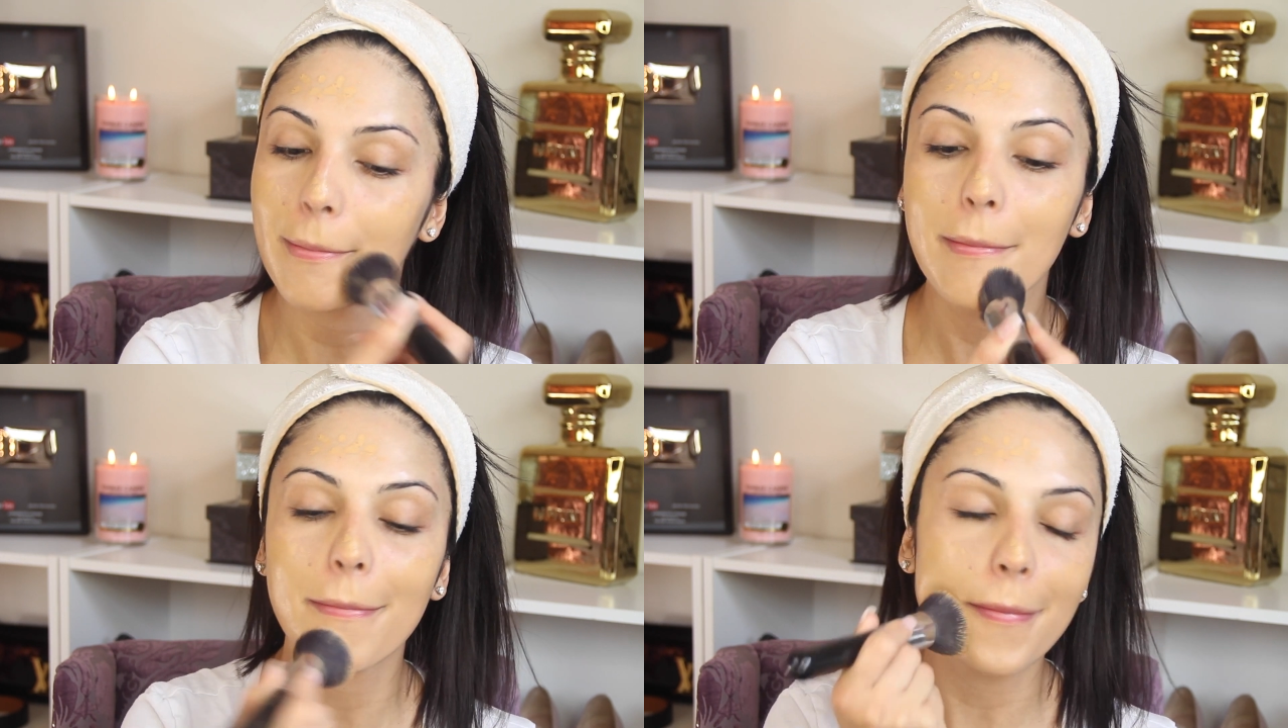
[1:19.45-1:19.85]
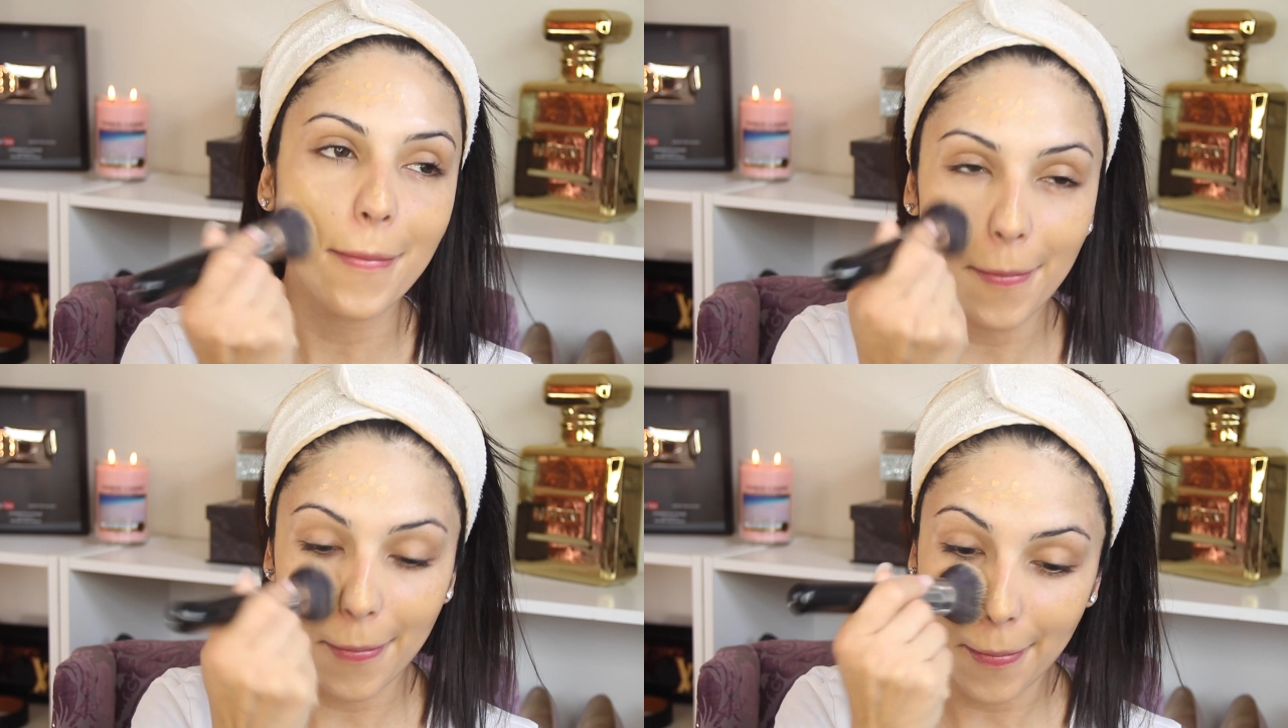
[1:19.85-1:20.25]
Too
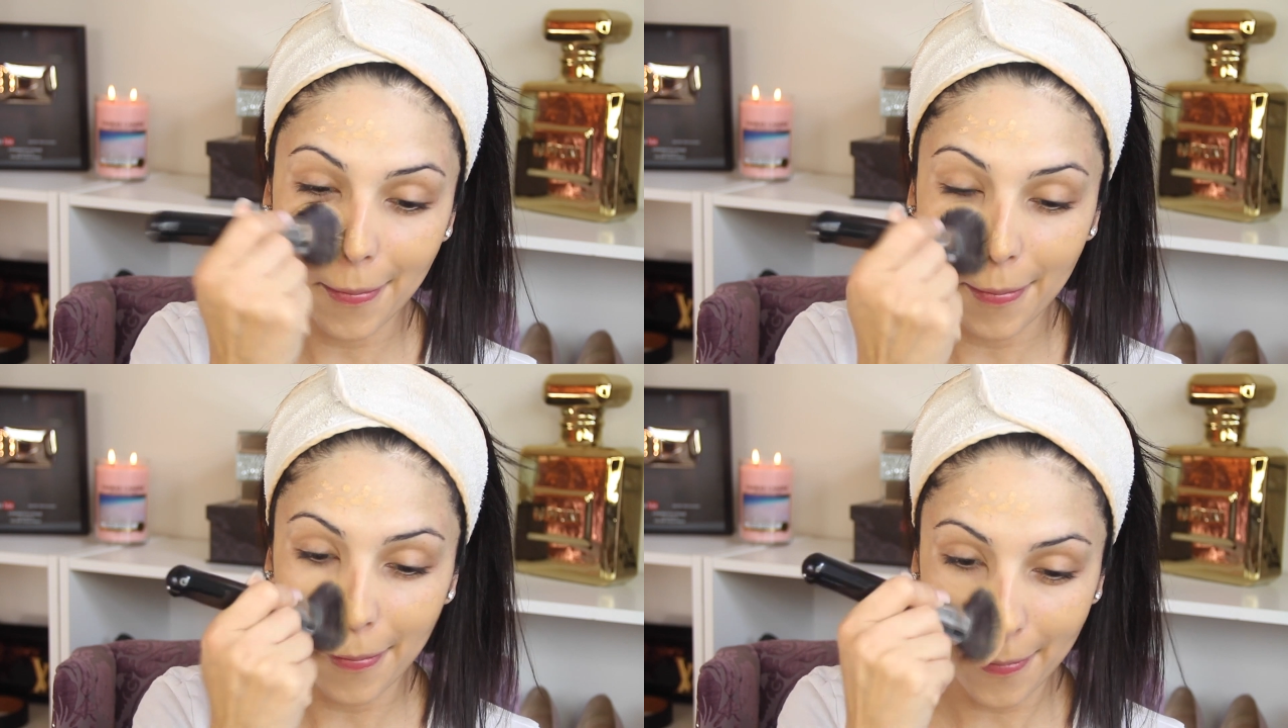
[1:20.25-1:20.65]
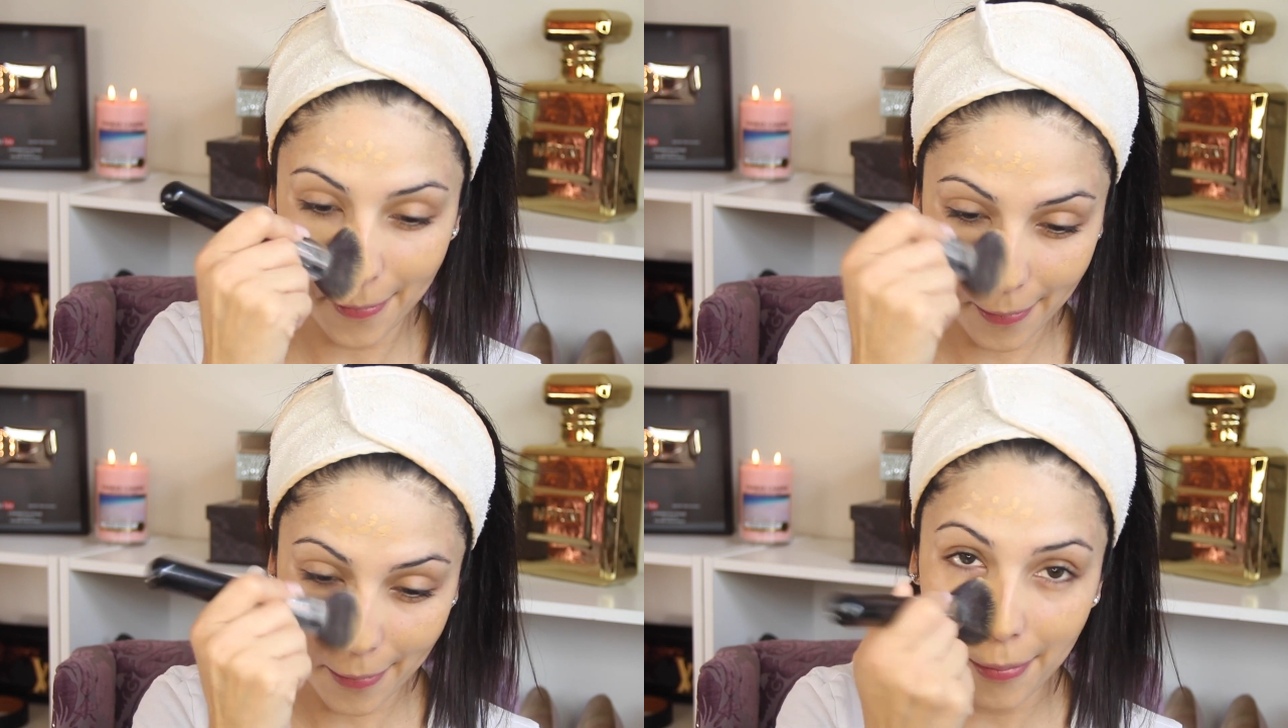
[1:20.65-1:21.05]
Faced Born
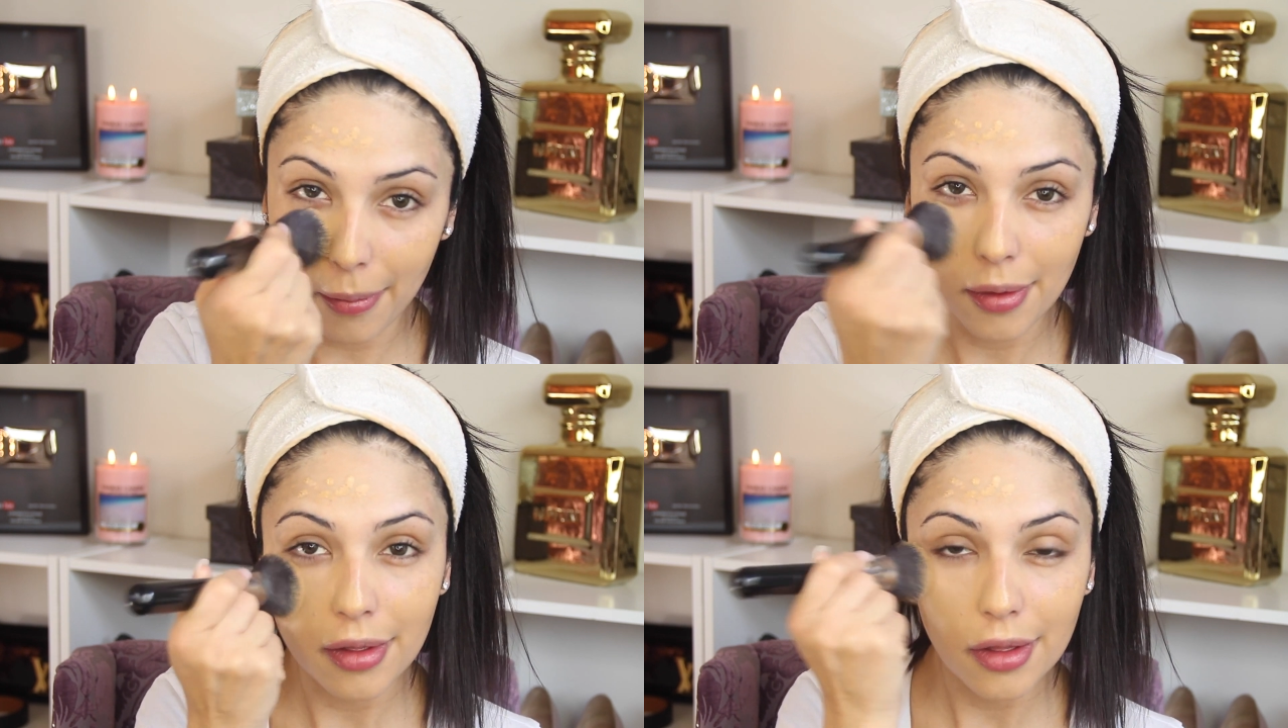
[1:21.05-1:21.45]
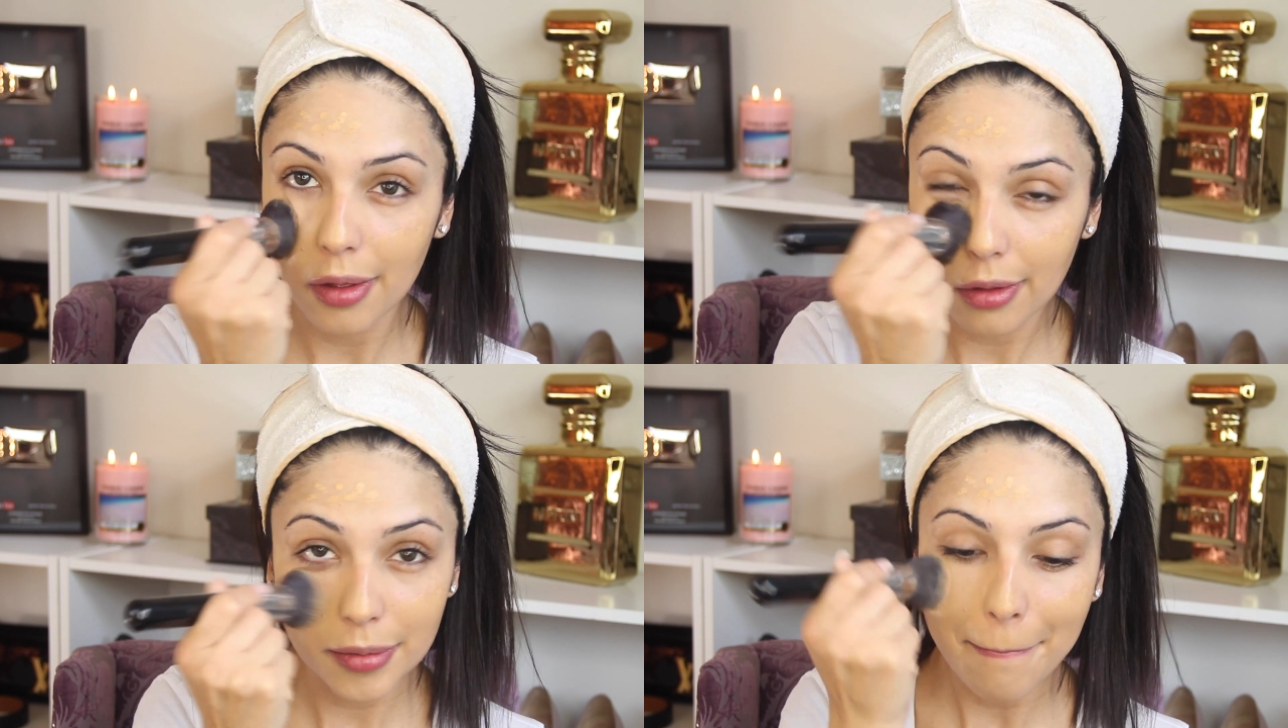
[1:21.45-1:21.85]
This Way.
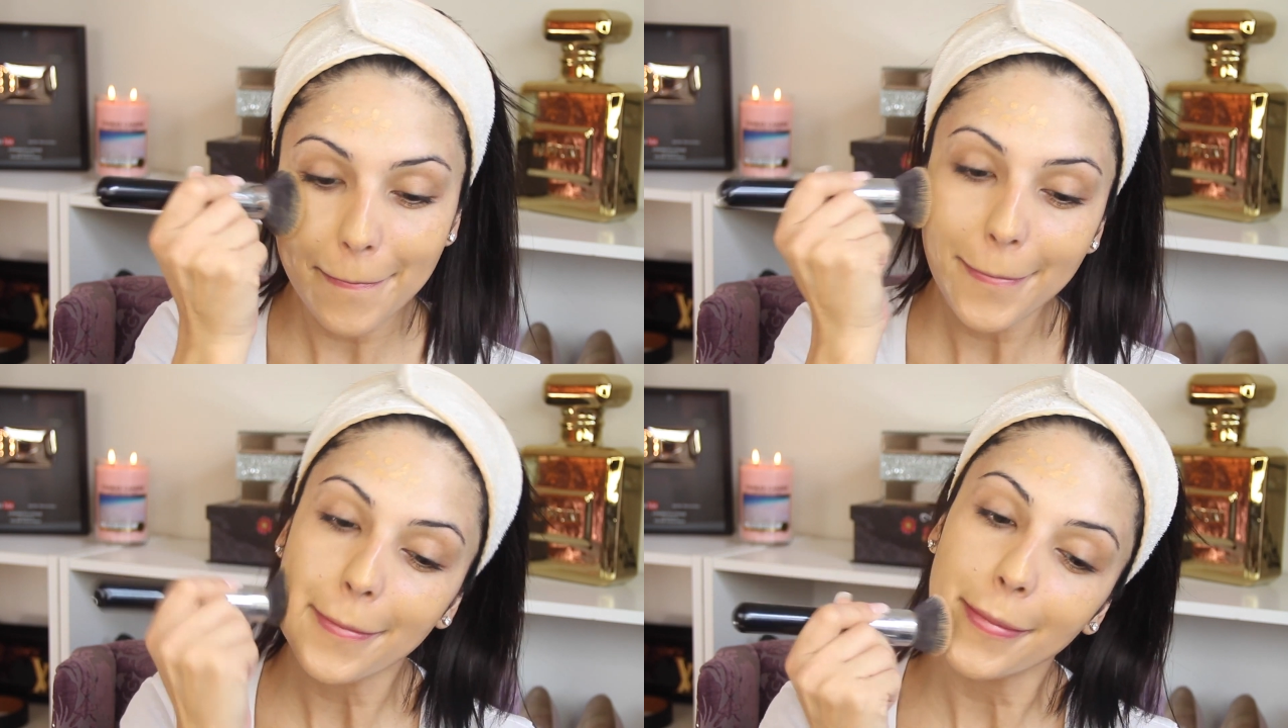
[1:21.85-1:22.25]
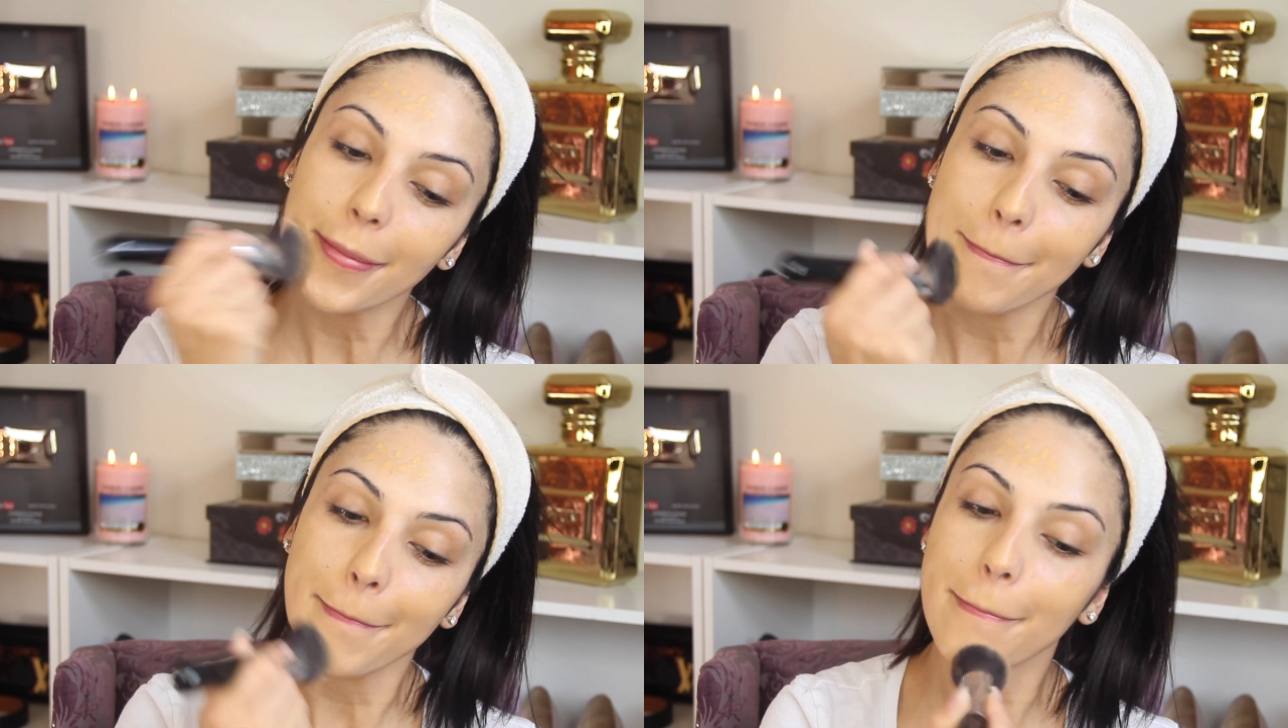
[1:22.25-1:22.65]
I'm gonna leave
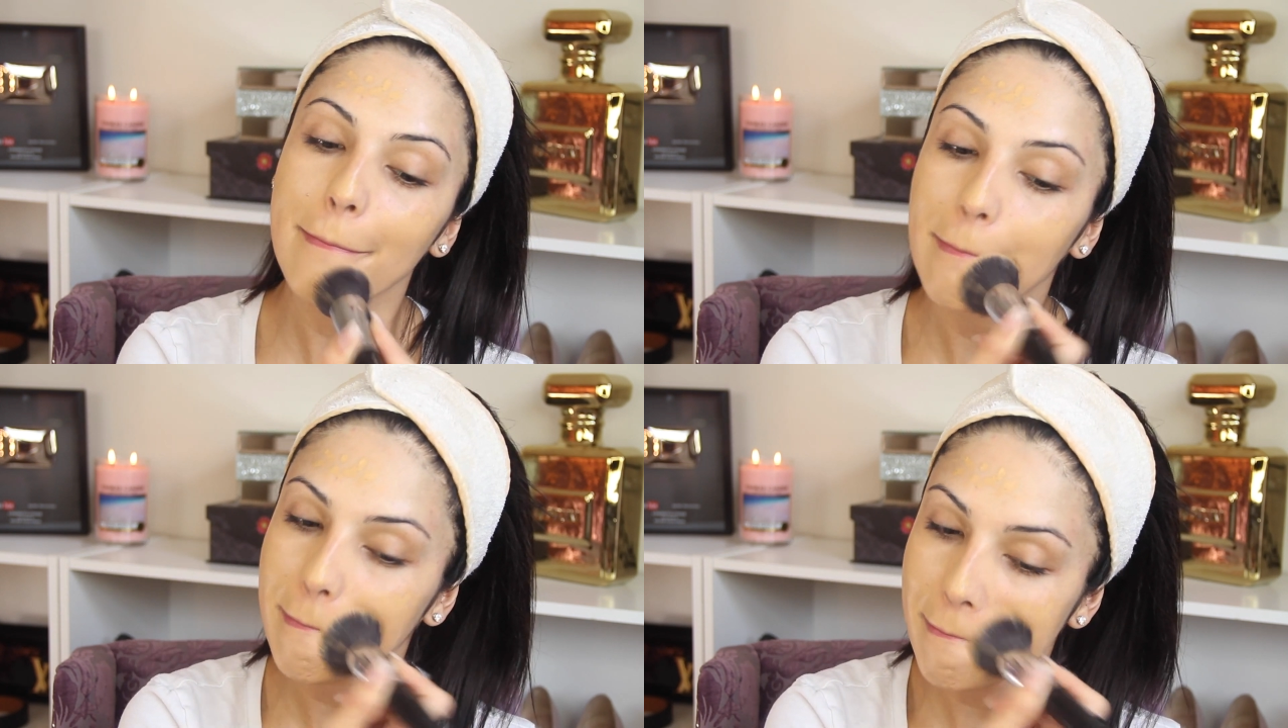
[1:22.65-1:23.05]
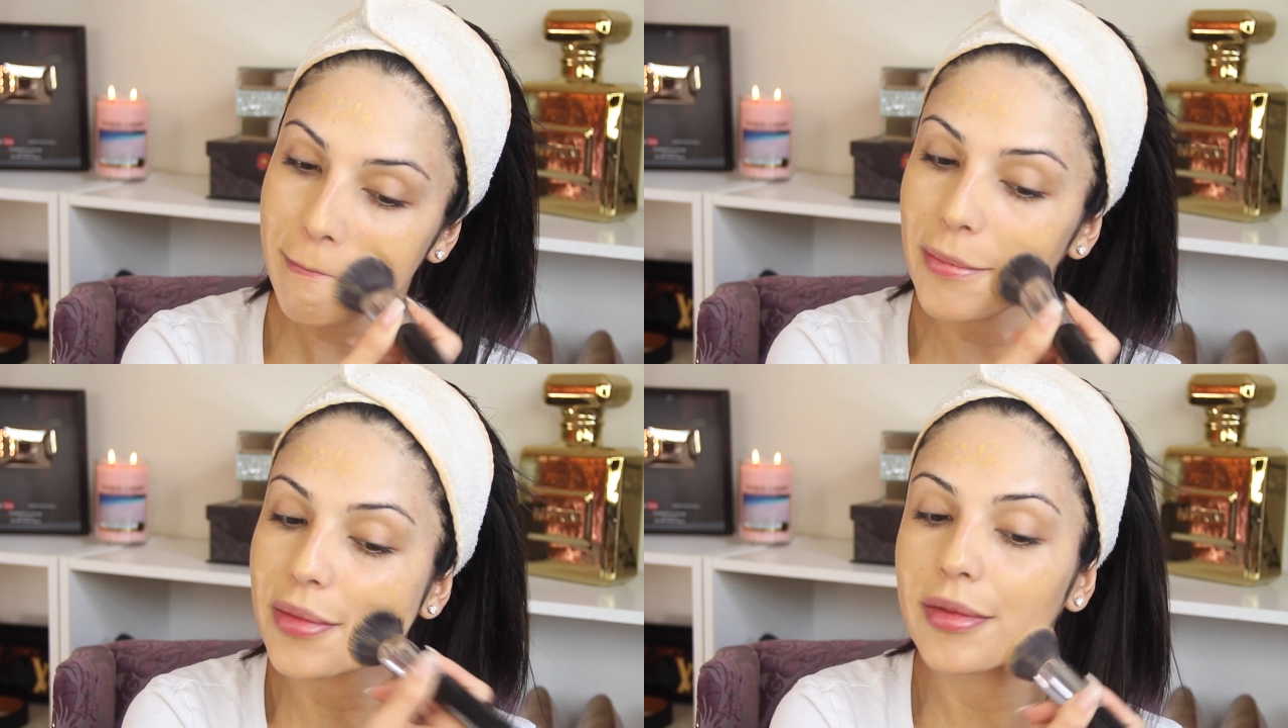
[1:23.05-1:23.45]
the
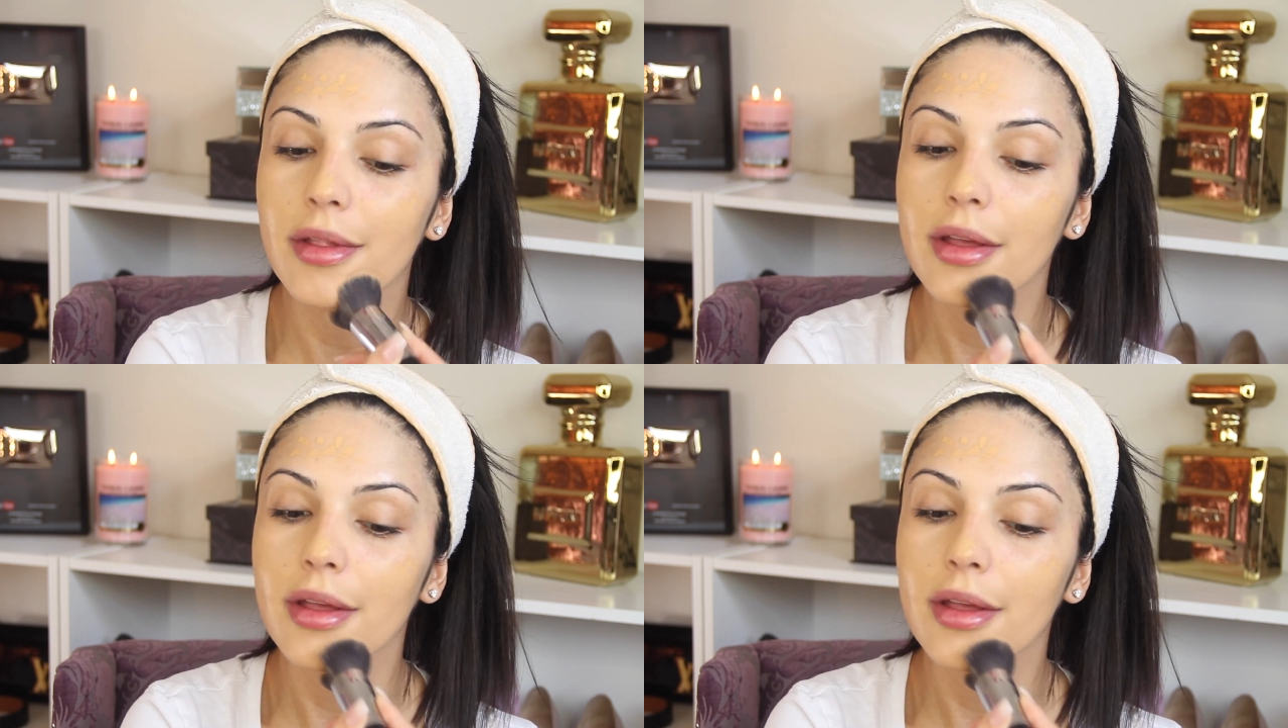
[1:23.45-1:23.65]
links